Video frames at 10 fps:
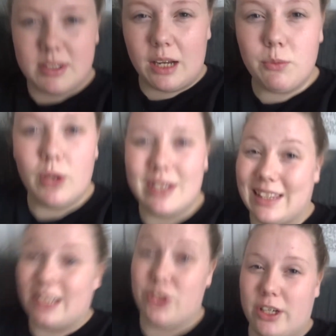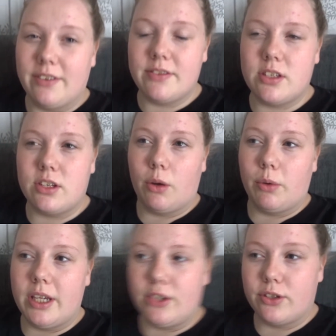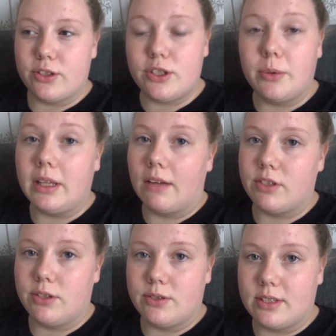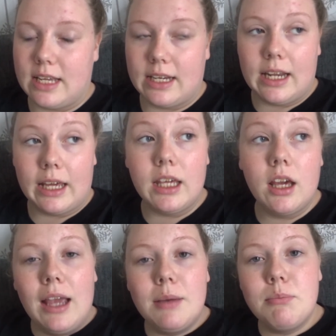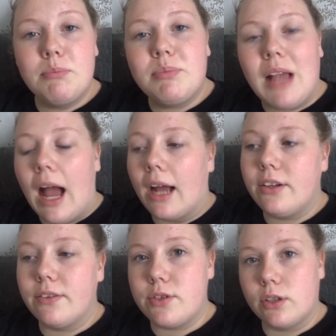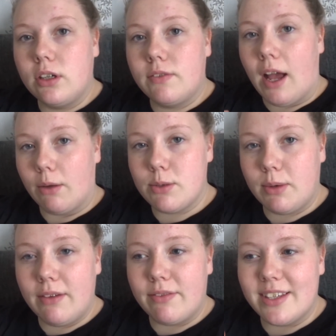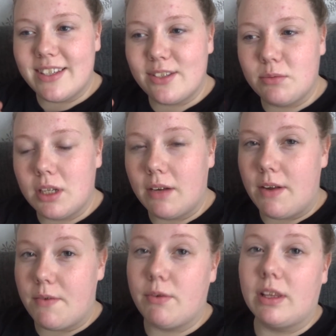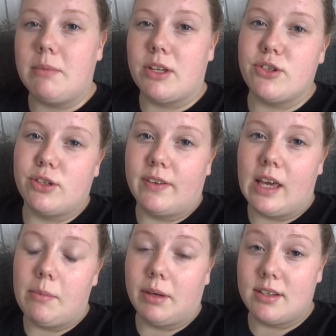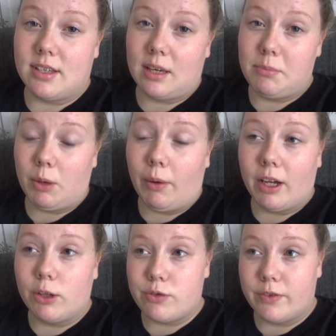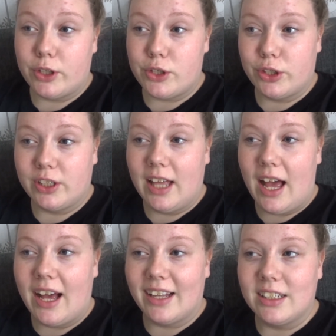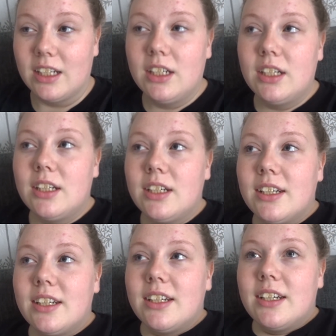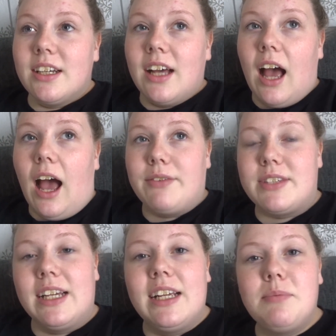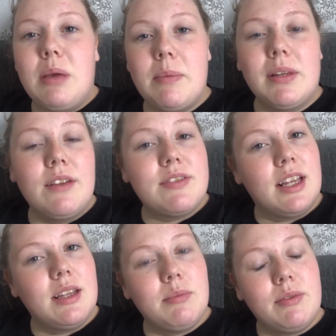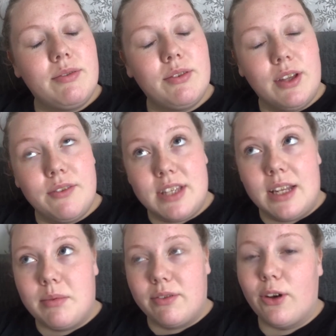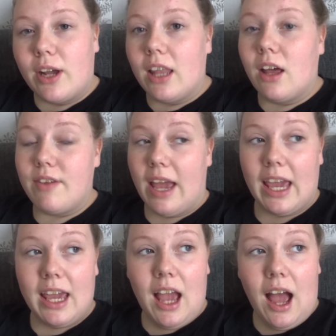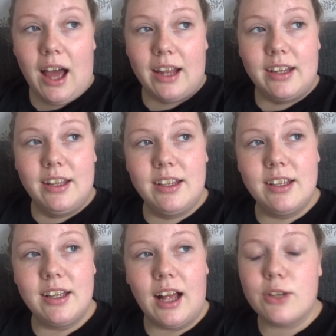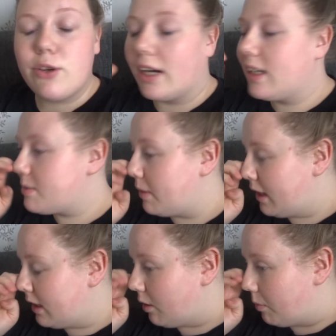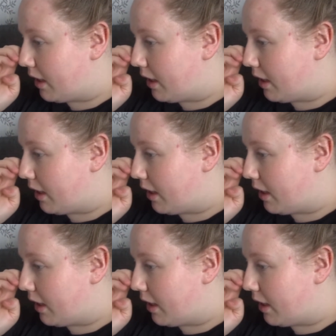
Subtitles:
Dan works late shifts, so he does 2 in the afternoon till 10 at night. I'm kind of sort of a housewife. This is something I've never really mentioned over here because it can be quite controversial, and I've seen people that have said it before get a lot of hate, and I'll try and explain it a little bit